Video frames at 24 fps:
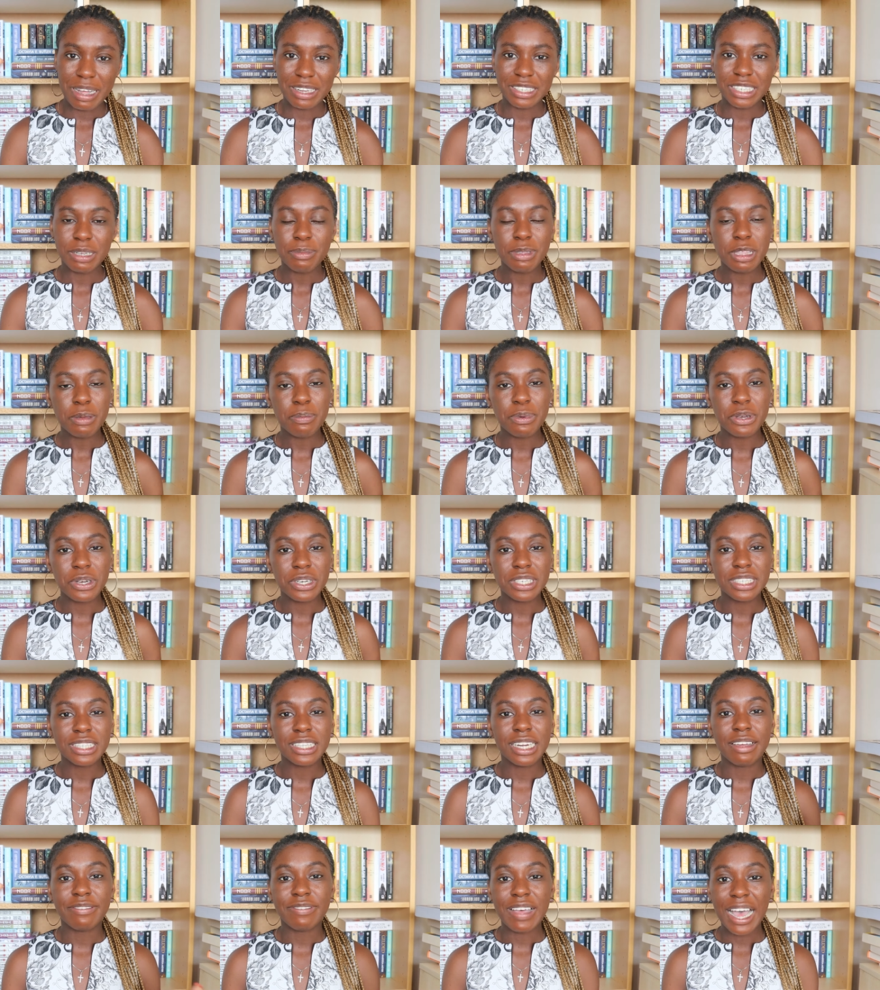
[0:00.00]
about some of the
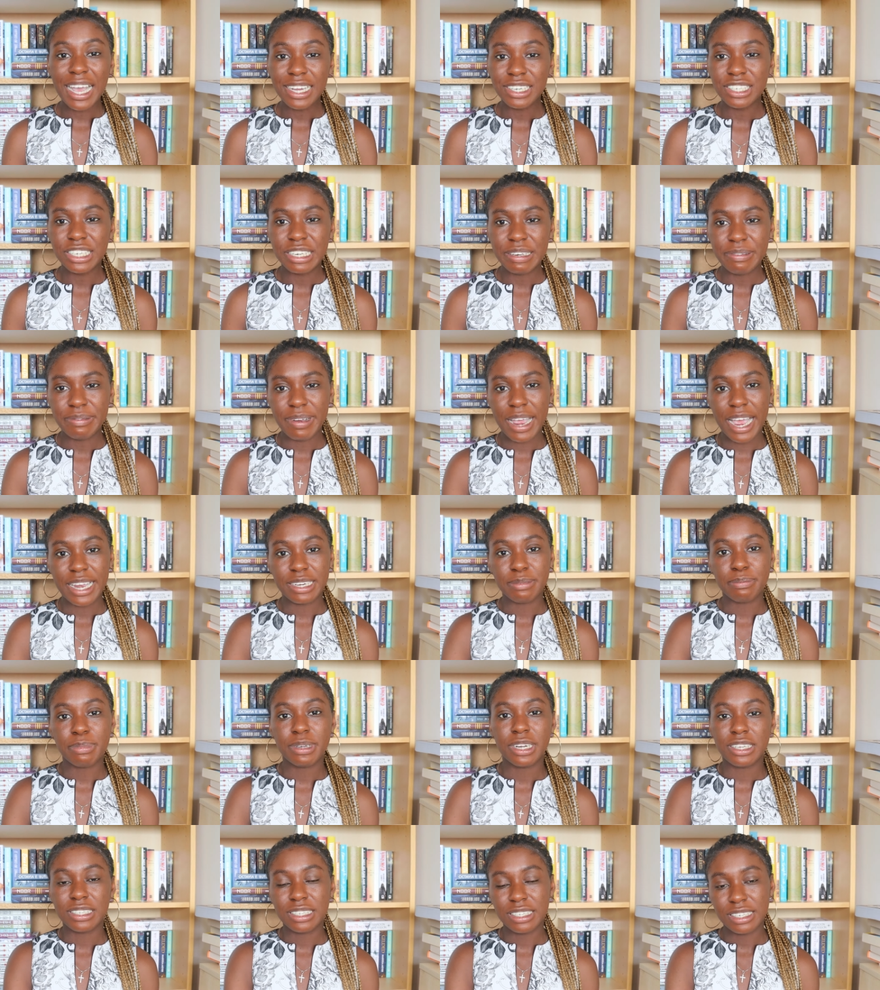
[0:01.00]
books that I've actually read
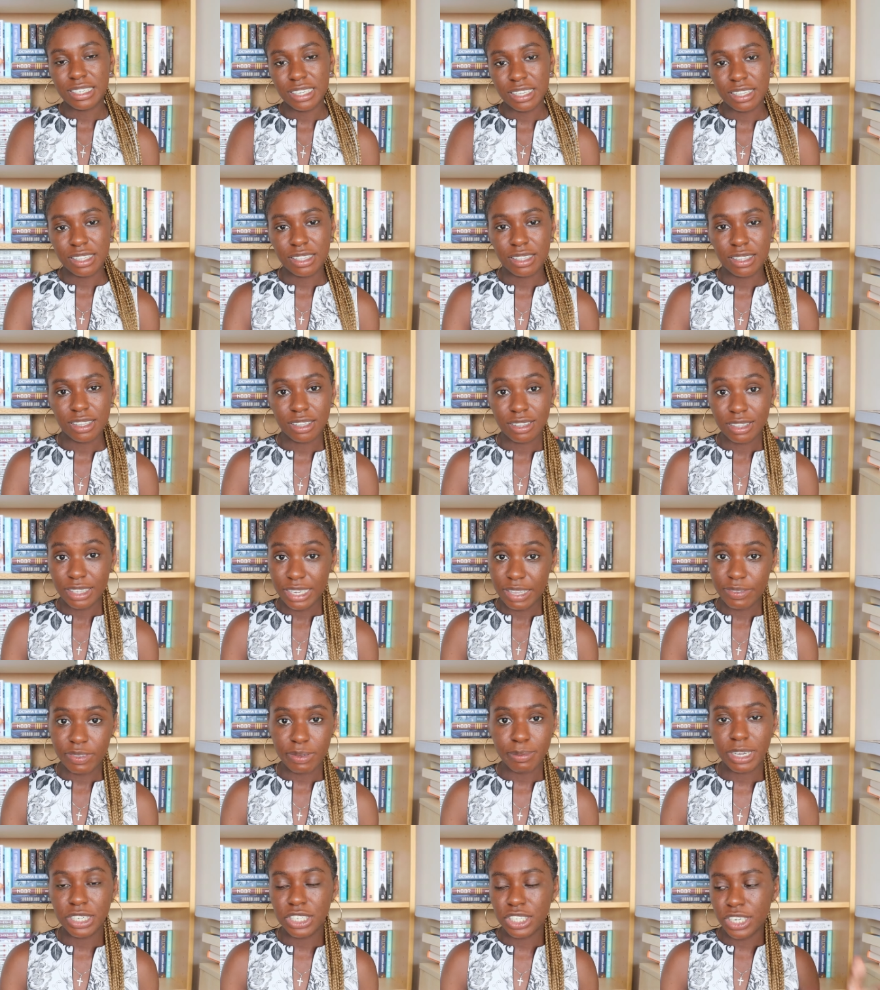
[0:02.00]
but are still
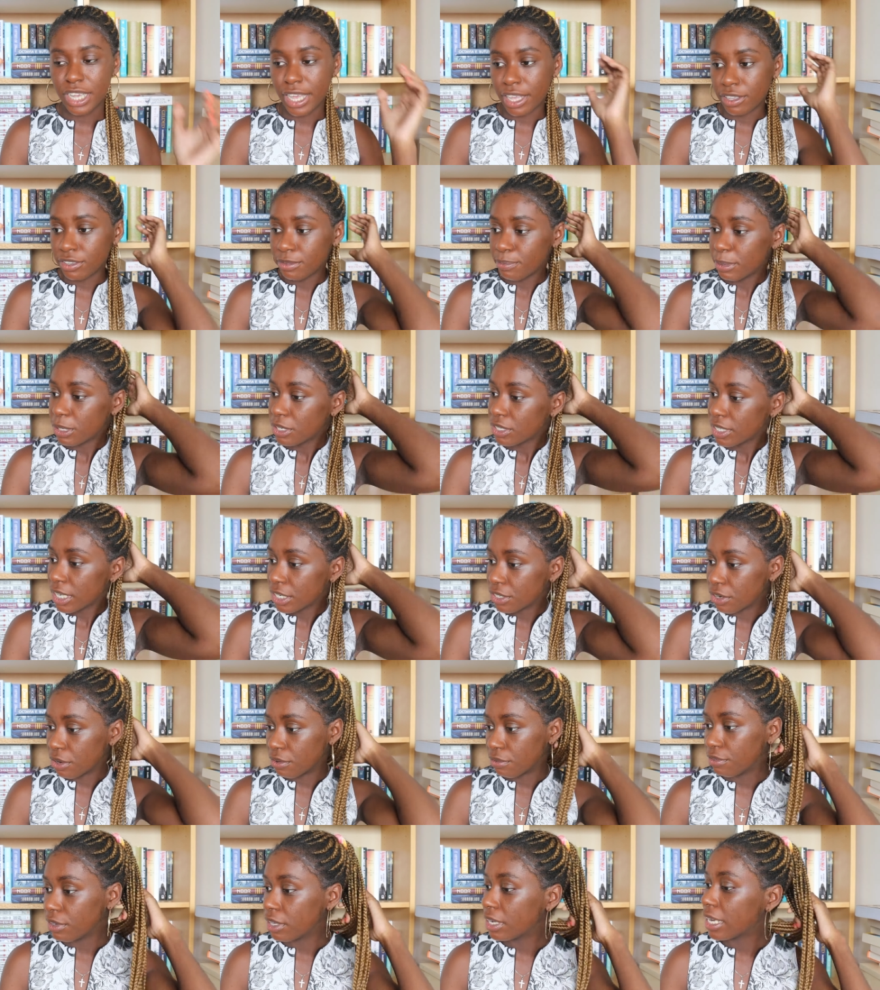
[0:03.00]
leaving my shelves because I
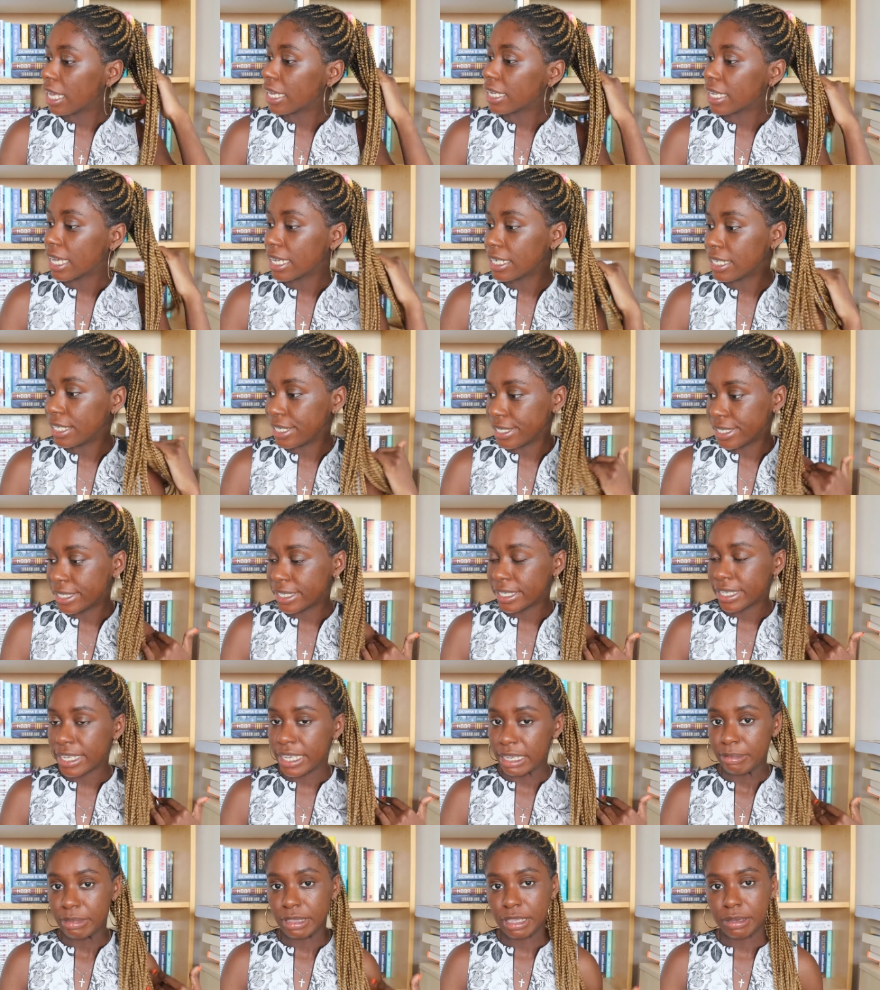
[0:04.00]
don't feel like I need to
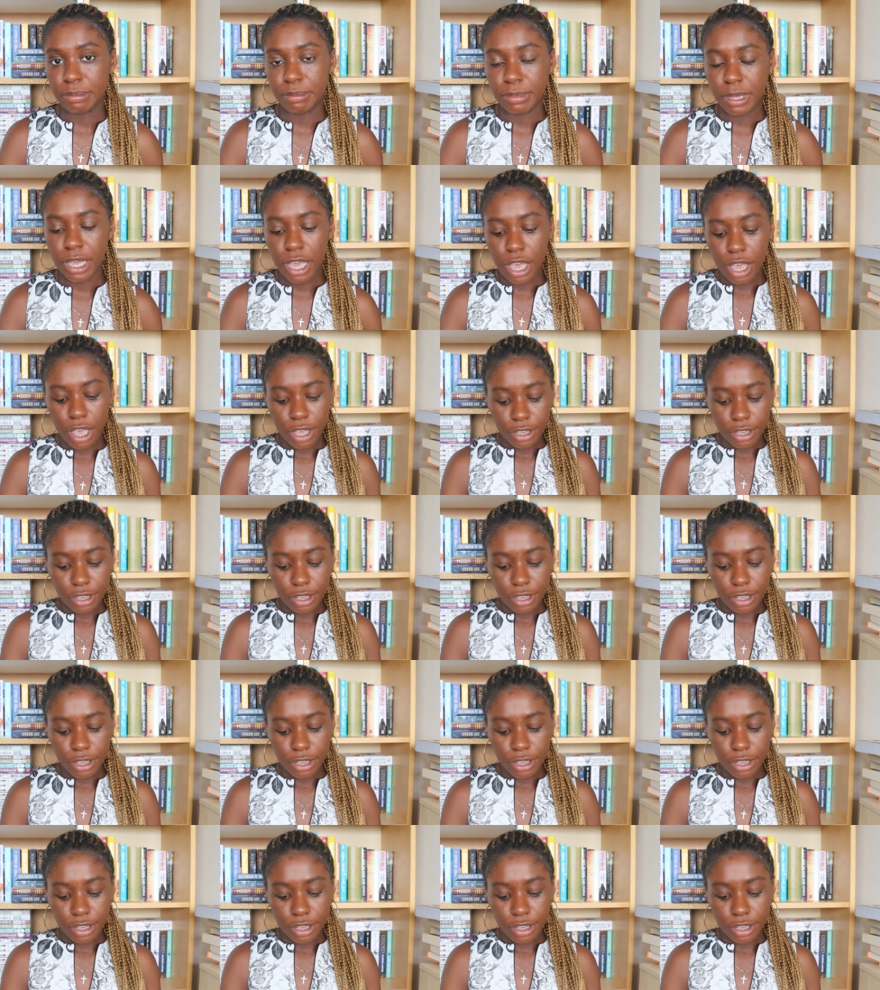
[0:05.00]
keep them.